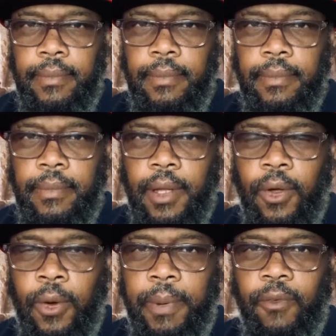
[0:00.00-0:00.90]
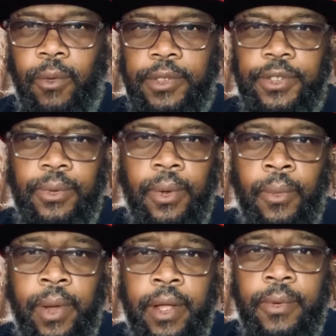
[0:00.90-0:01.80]
I hope everyone's doing
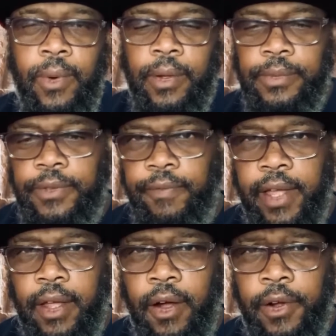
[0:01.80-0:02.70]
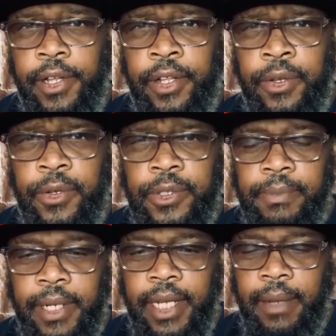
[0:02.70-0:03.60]
well. Welcome to Vanguardian News. My
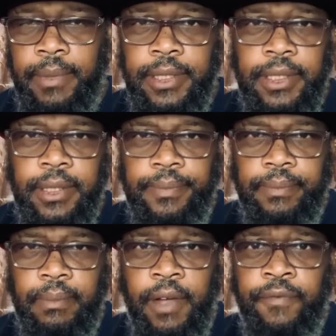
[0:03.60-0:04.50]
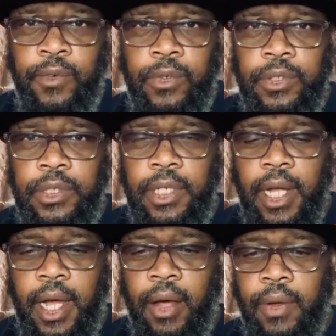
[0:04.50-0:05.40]
name is Mahfouz
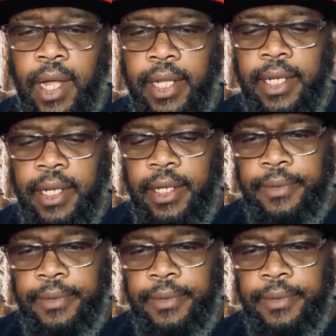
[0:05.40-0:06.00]
Al Qadir.